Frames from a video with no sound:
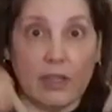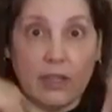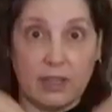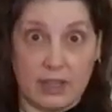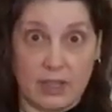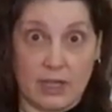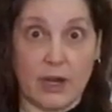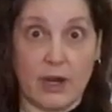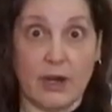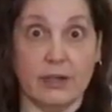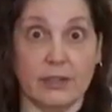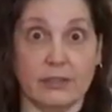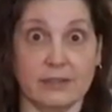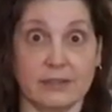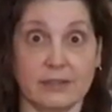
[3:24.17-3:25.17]

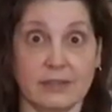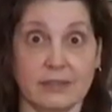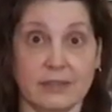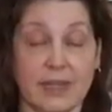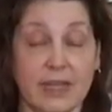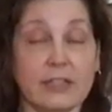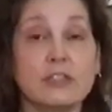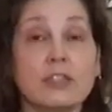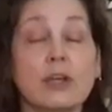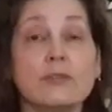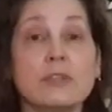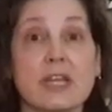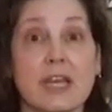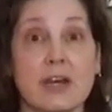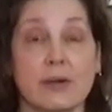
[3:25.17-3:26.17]
There. Has to go
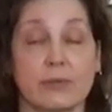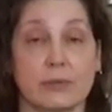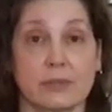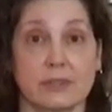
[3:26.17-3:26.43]
down.